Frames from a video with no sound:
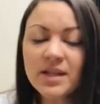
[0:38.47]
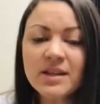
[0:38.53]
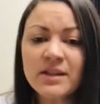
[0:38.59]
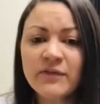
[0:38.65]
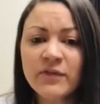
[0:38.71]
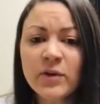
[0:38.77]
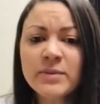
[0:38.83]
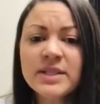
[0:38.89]

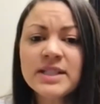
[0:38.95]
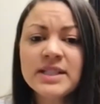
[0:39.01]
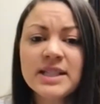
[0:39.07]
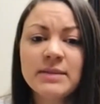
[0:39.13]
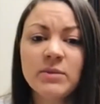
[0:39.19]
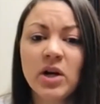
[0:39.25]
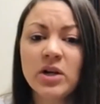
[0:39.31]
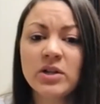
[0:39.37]
The pharmacy
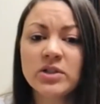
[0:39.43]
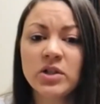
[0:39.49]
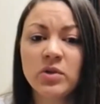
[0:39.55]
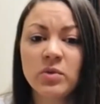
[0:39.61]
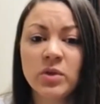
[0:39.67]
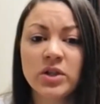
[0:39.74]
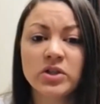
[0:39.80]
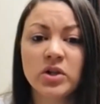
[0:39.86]
team also
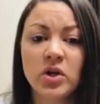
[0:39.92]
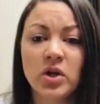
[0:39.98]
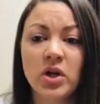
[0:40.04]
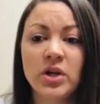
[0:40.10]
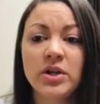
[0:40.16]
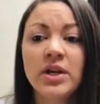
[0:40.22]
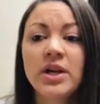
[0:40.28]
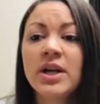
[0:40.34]
works
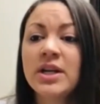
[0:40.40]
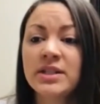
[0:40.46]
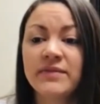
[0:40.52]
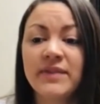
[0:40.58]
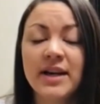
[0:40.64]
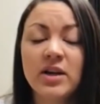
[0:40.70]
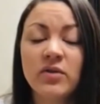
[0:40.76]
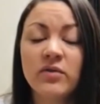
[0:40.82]
hard to
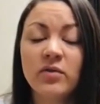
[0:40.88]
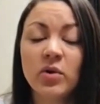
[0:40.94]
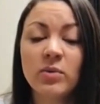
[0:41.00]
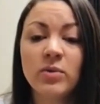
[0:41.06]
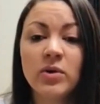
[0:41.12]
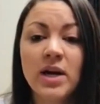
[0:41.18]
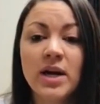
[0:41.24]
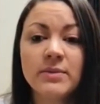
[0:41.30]
find
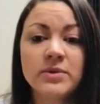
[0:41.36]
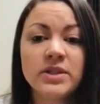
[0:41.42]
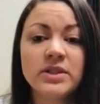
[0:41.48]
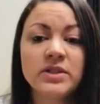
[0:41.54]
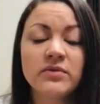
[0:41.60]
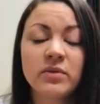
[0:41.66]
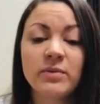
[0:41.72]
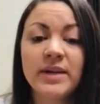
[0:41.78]
affordable
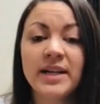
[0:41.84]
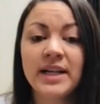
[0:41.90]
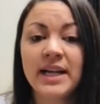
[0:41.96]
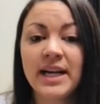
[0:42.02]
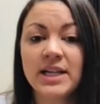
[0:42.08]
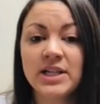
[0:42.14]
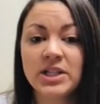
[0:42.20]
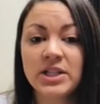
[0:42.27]
options for
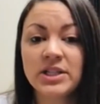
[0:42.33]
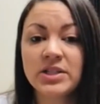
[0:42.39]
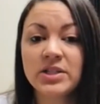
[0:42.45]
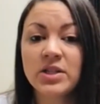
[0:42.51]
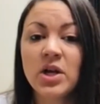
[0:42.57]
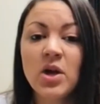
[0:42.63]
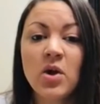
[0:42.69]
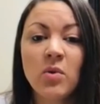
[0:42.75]
medications,